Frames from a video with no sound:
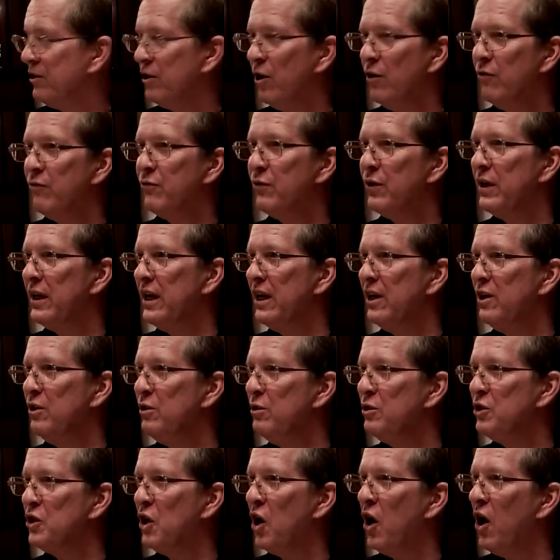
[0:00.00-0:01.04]
Don't forget
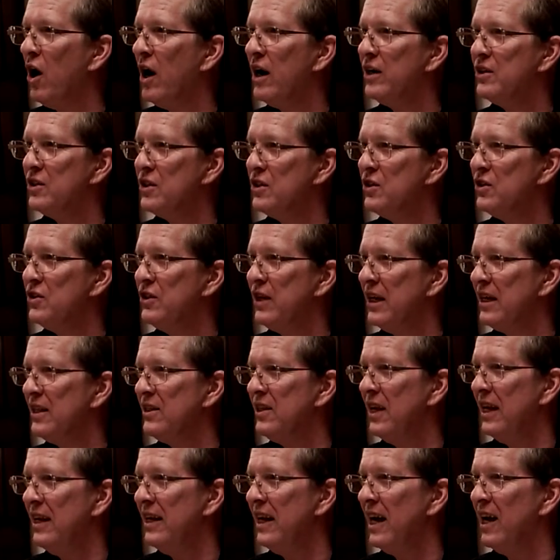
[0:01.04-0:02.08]
whose causes
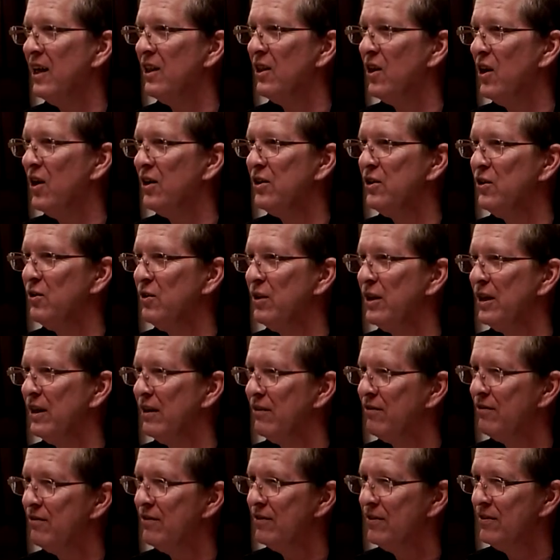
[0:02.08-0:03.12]
dictate how long you
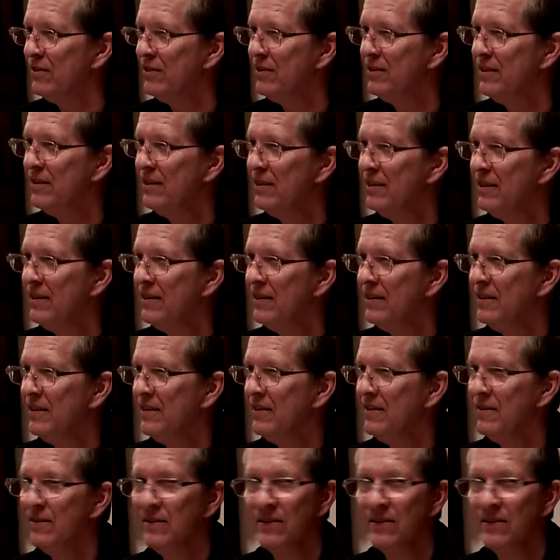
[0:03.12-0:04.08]
live. Hmm.